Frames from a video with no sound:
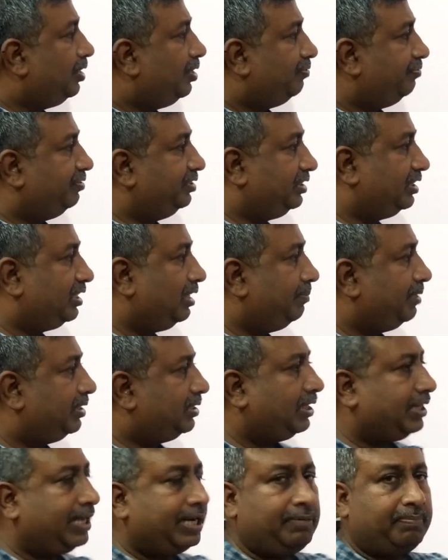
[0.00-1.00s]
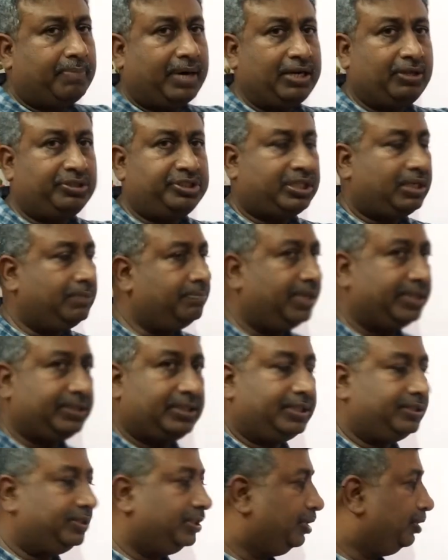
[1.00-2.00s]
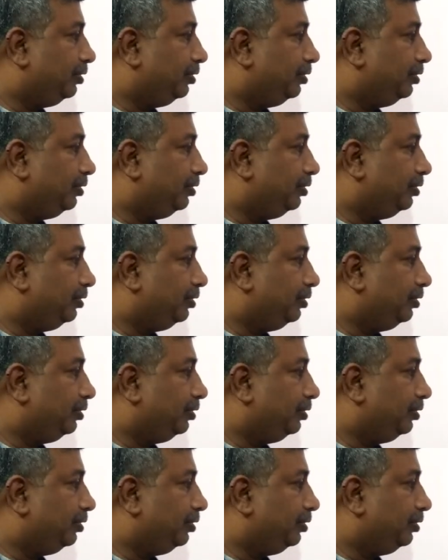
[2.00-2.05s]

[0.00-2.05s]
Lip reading: physical method and biological method.